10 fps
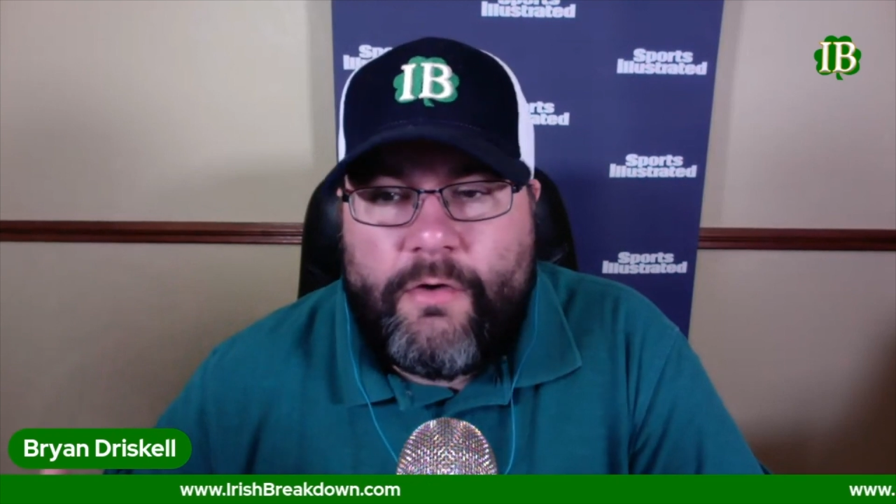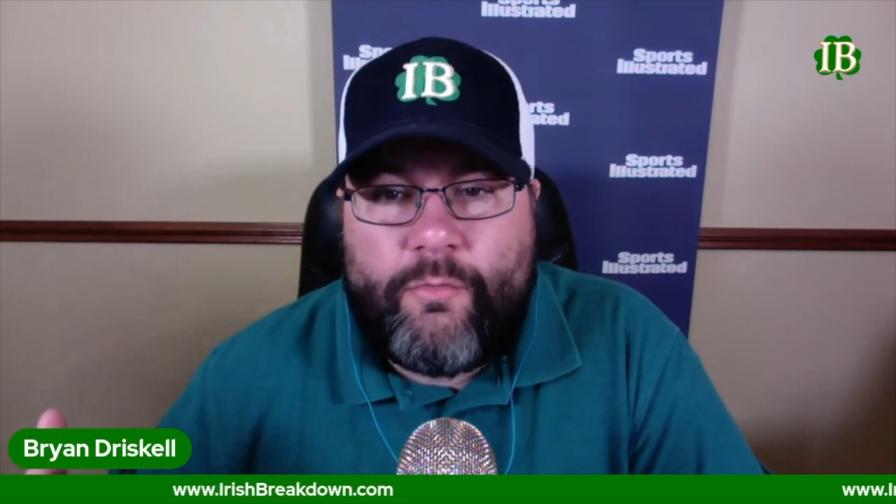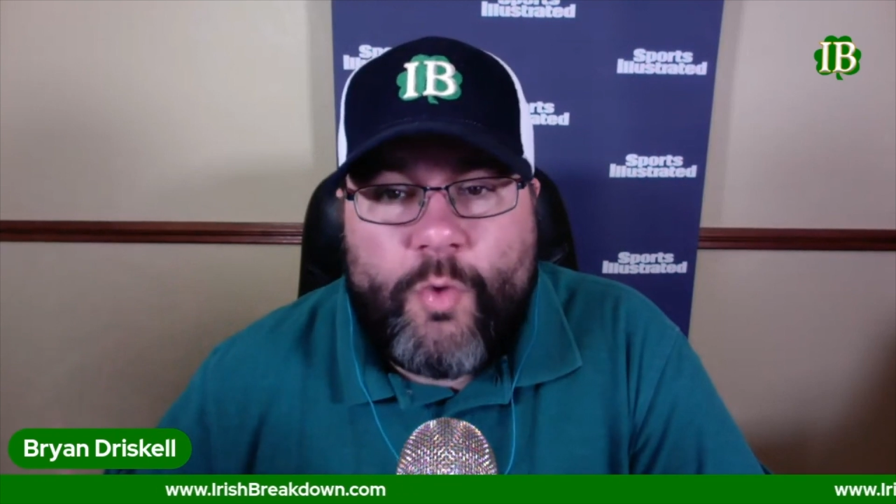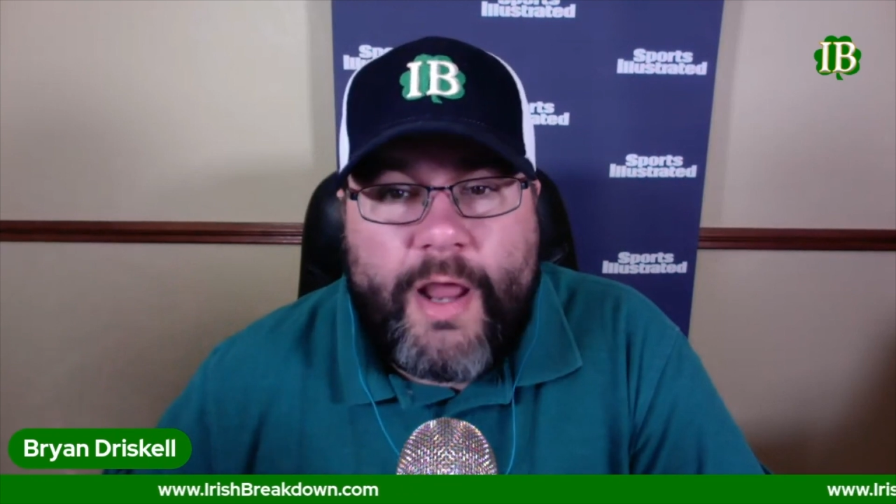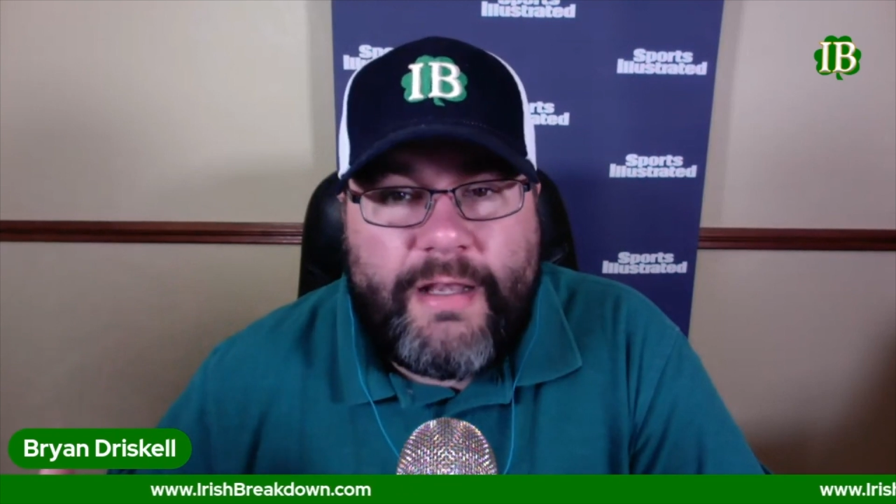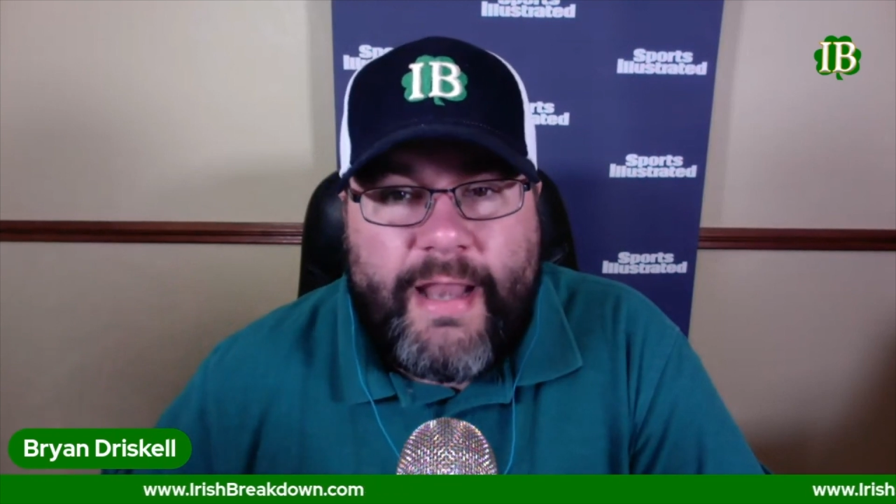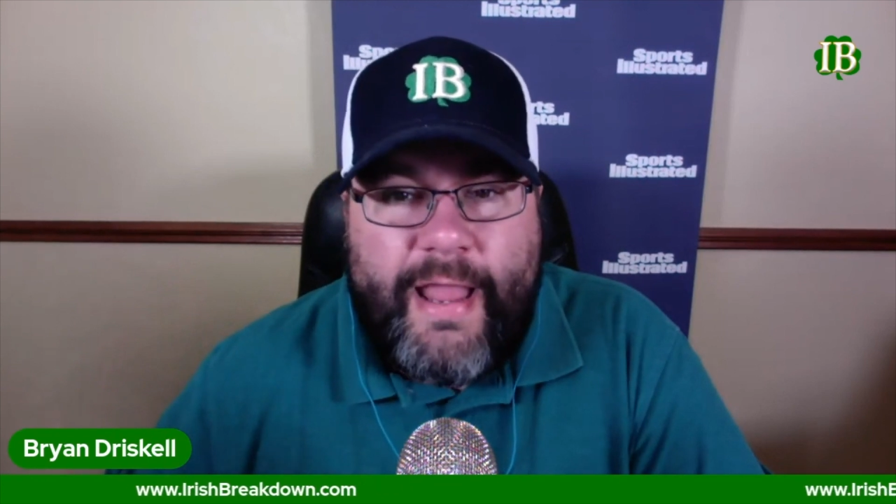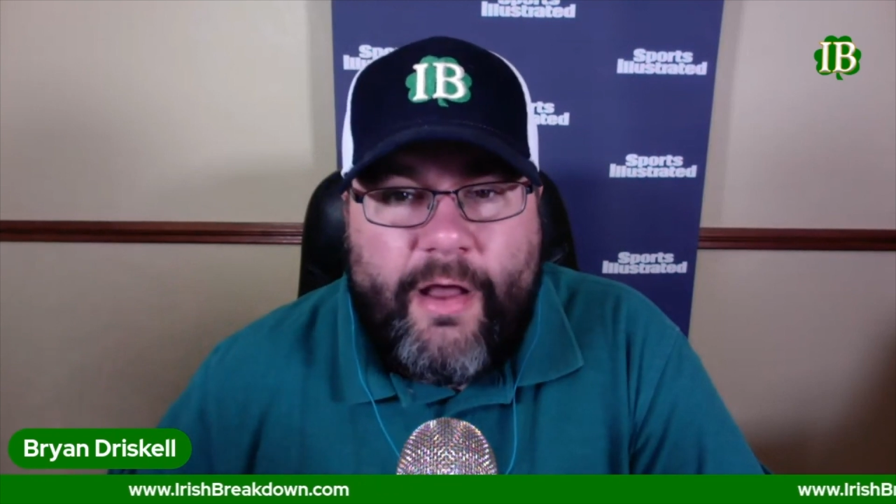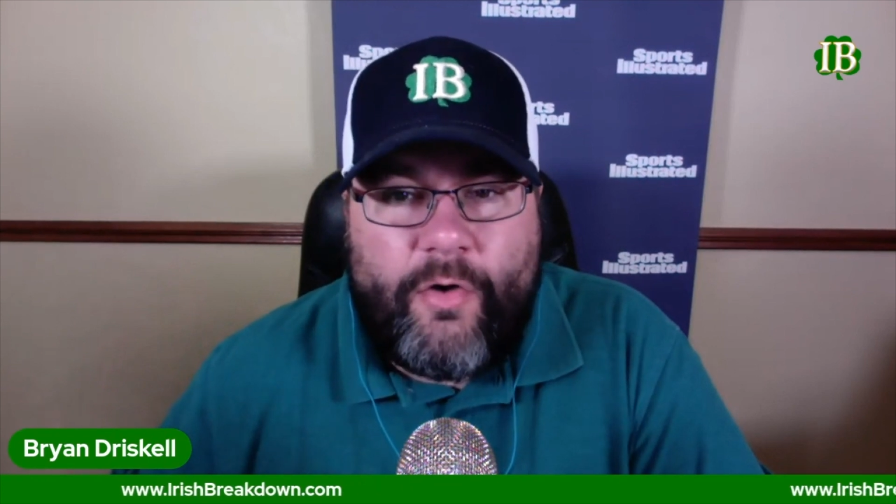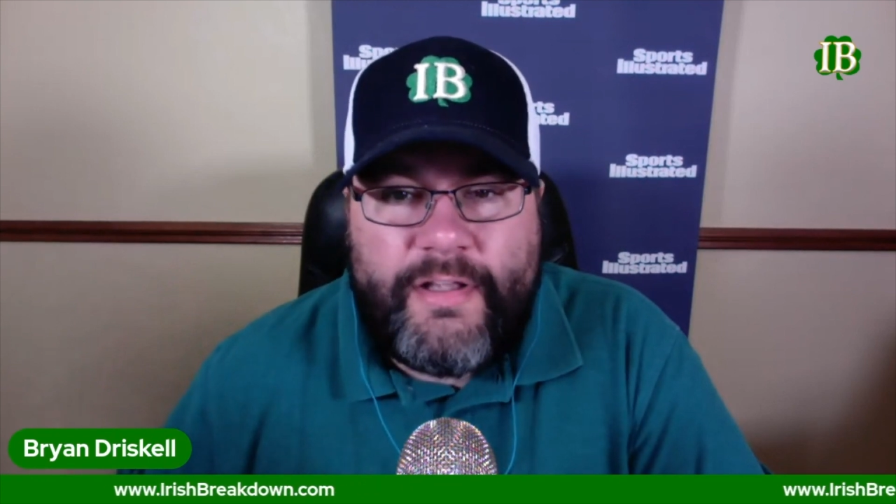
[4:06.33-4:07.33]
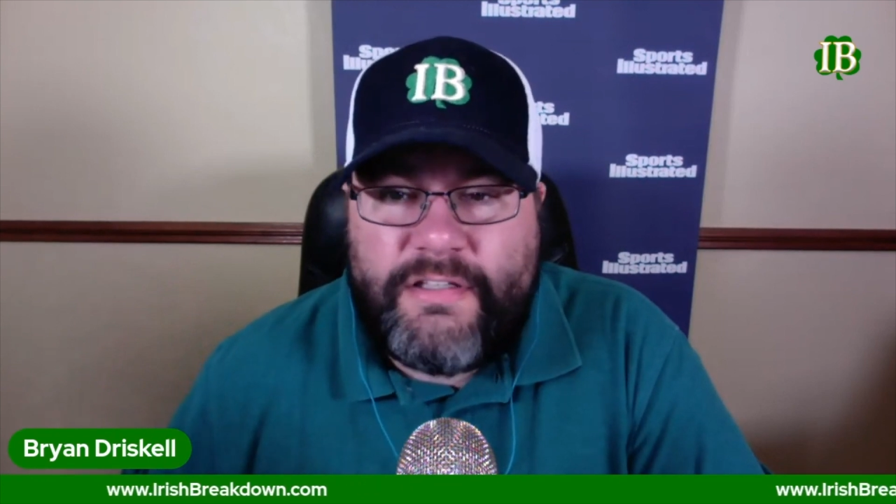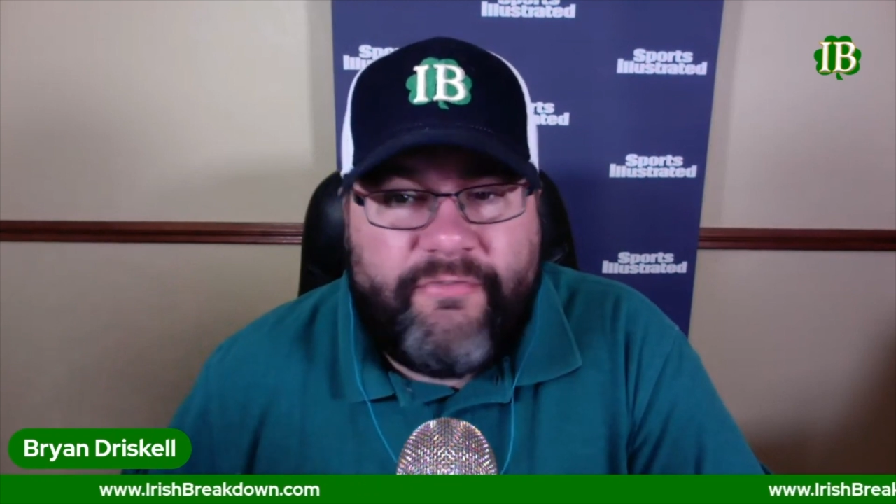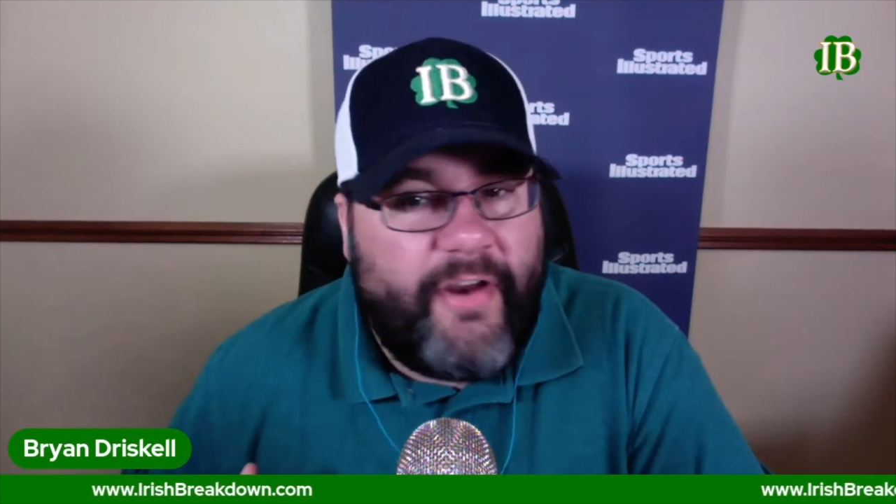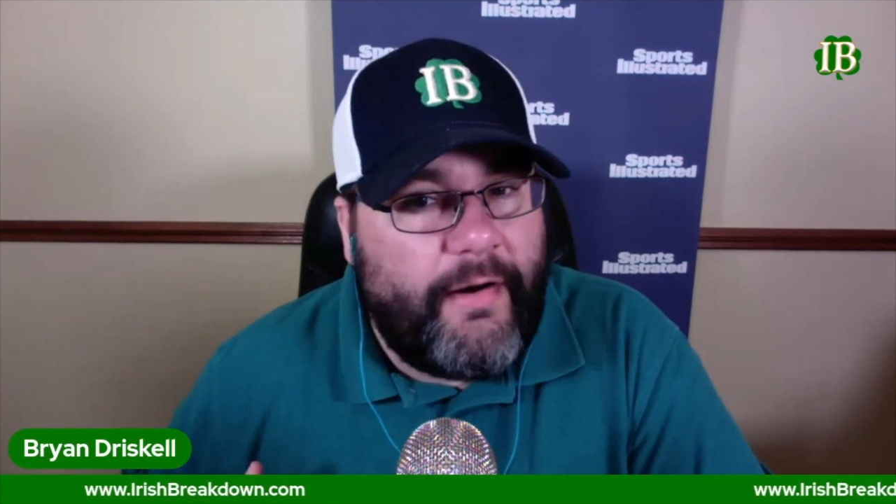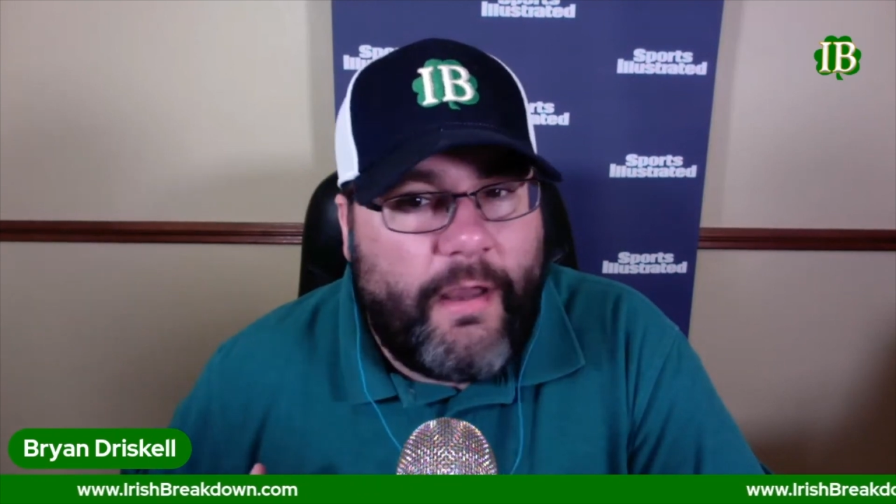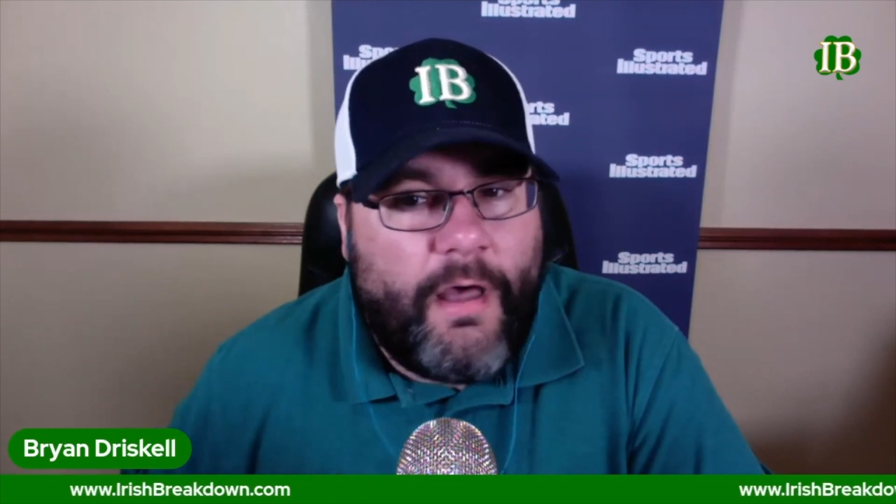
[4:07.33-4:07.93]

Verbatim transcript: Right now, it's a very